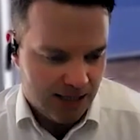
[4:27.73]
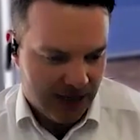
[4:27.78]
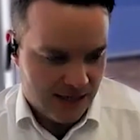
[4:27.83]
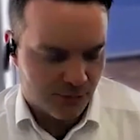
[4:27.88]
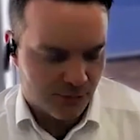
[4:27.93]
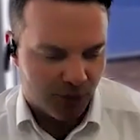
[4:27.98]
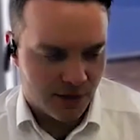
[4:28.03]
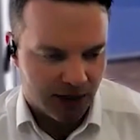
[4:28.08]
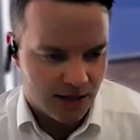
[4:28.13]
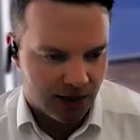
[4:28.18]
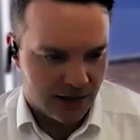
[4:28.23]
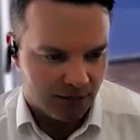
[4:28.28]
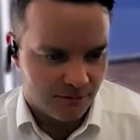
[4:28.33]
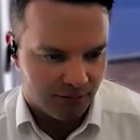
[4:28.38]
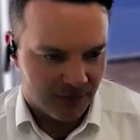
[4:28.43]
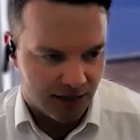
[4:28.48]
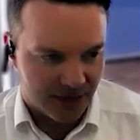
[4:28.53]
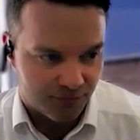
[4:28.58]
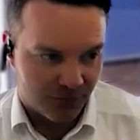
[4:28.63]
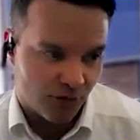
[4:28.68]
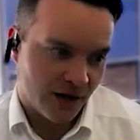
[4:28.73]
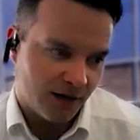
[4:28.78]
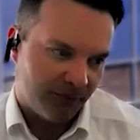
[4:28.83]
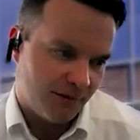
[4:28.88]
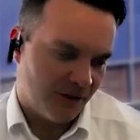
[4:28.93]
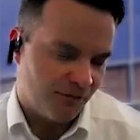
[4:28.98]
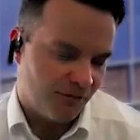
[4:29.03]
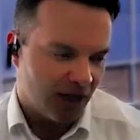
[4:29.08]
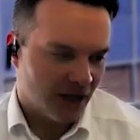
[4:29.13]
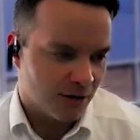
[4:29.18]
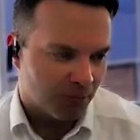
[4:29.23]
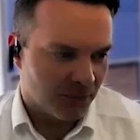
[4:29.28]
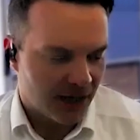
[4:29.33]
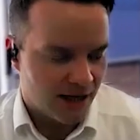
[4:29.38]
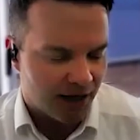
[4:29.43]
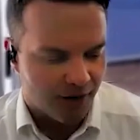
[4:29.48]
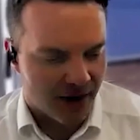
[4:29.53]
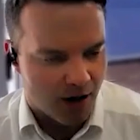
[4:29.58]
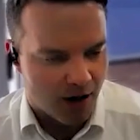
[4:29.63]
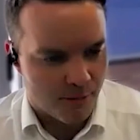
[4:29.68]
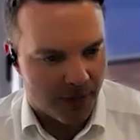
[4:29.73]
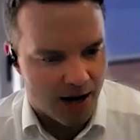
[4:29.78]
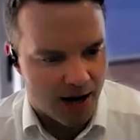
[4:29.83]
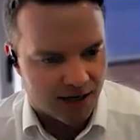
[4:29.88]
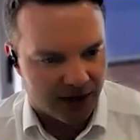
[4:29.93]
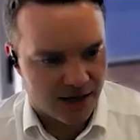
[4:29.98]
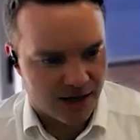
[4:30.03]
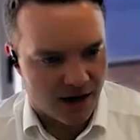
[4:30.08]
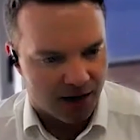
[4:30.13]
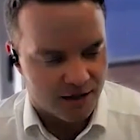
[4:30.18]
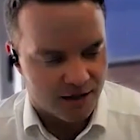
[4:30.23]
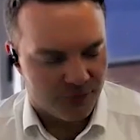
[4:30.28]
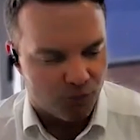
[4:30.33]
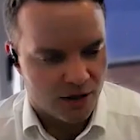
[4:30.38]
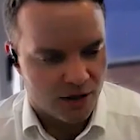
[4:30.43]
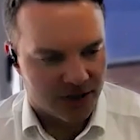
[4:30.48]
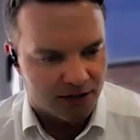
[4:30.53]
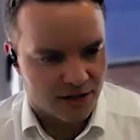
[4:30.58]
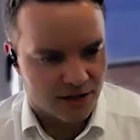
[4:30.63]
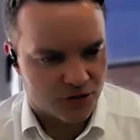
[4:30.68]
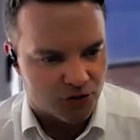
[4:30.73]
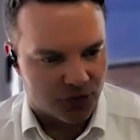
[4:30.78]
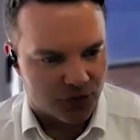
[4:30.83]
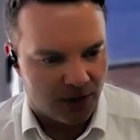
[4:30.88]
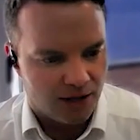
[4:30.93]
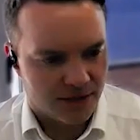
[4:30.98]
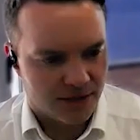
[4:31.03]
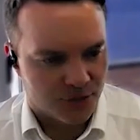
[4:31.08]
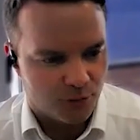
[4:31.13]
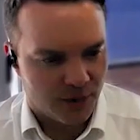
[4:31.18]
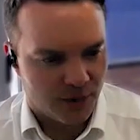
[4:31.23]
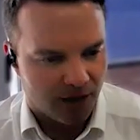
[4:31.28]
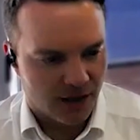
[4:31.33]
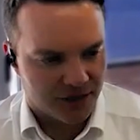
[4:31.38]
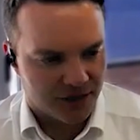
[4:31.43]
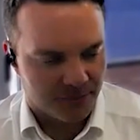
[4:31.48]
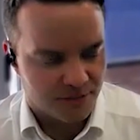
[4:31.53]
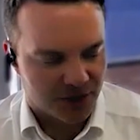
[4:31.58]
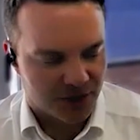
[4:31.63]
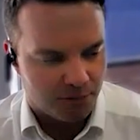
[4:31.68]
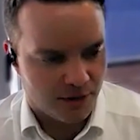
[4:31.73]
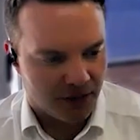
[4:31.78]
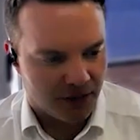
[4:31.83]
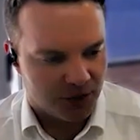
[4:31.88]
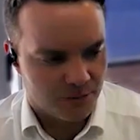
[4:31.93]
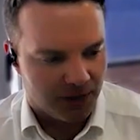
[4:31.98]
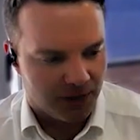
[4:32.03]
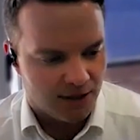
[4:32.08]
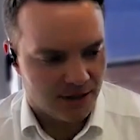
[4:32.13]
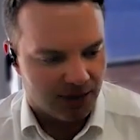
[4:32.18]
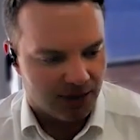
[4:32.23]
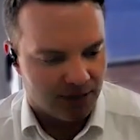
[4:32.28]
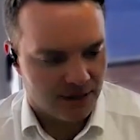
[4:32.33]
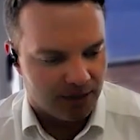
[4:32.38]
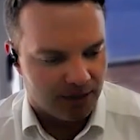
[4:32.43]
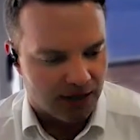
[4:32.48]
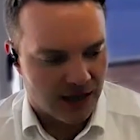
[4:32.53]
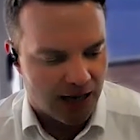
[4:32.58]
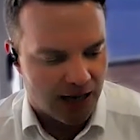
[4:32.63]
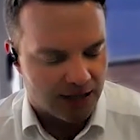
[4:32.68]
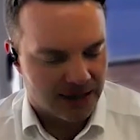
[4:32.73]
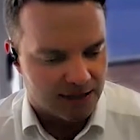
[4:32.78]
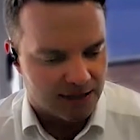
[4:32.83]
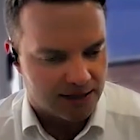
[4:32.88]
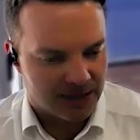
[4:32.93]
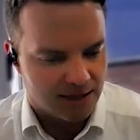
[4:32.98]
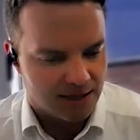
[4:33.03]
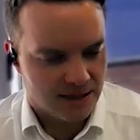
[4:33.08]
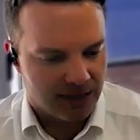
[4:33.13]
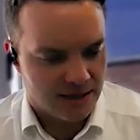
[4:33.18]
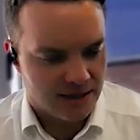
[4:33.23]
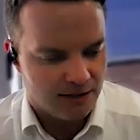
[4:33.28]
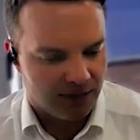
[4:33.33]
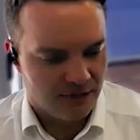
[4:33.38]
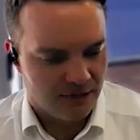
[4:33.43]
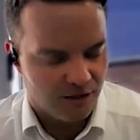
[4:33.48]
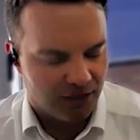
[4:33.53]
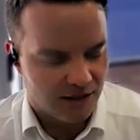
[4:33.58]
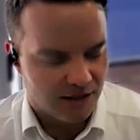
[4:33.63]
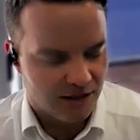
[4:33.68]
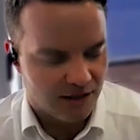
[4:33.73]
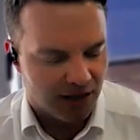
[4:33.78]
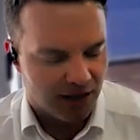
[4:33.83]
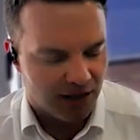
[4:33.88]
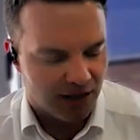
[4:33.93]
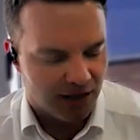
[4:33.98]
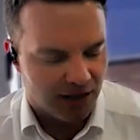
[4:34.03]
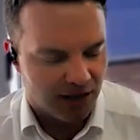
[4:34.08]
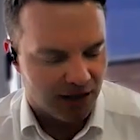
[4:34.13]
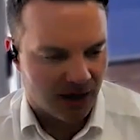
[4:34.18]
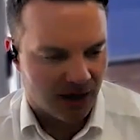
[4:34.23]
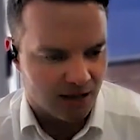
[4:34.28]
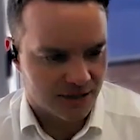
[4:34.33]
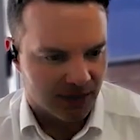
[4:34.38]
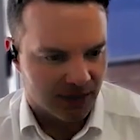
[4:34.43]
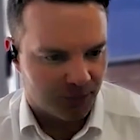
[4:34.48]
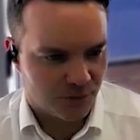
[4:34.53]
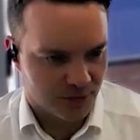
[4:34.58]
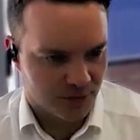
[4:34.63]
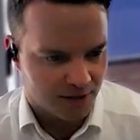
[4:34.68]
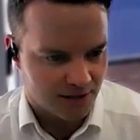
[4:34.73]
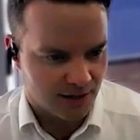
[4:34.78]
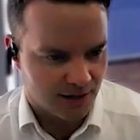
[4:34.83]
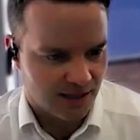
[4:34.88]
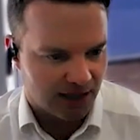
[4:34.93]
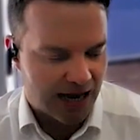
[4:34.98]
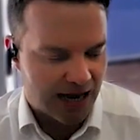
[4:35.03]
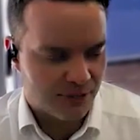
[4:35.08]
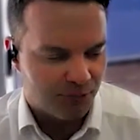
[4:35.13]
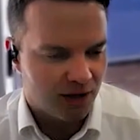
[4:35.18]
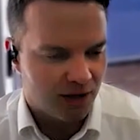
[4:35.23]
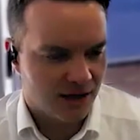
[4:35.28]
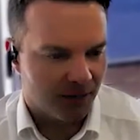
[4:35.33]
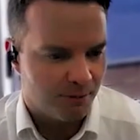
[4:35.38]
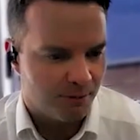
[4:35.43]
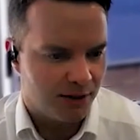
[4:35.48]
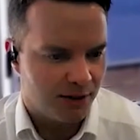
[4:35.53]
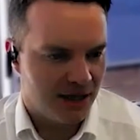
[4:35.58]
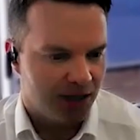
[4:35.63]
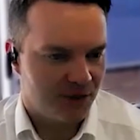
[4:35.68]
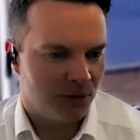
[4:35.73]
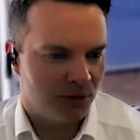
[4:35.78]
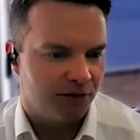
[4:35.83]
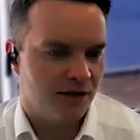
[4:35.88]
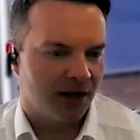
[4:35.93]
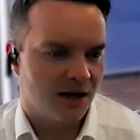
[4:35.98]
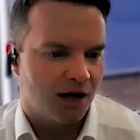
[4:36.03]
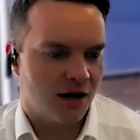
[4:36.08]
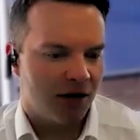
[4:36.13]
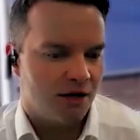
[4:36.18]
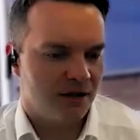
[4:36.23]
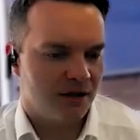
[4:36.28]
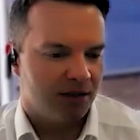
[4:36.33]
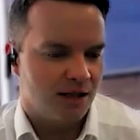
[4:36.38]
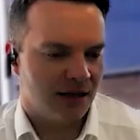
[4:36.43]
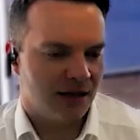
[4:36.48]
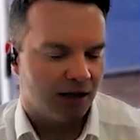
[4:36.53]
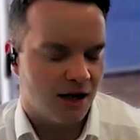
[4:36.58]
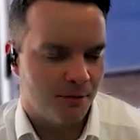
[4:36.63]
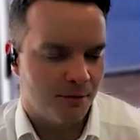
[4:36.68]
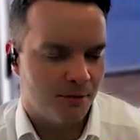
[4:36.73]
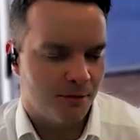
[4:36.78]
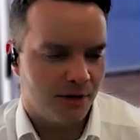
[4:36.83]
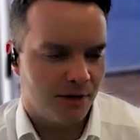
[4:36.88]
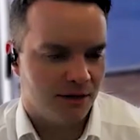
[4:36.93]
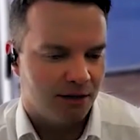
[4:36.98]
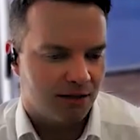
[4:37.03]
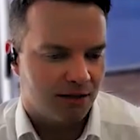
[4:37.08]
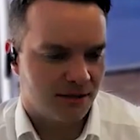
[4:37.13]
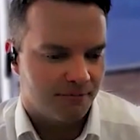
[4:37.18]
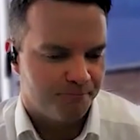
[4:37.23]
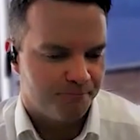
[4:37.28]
We it's right available here in our backyard in West Australia. So we got some spodumene and see the, the initial concept was to see can we compete with the current incumbent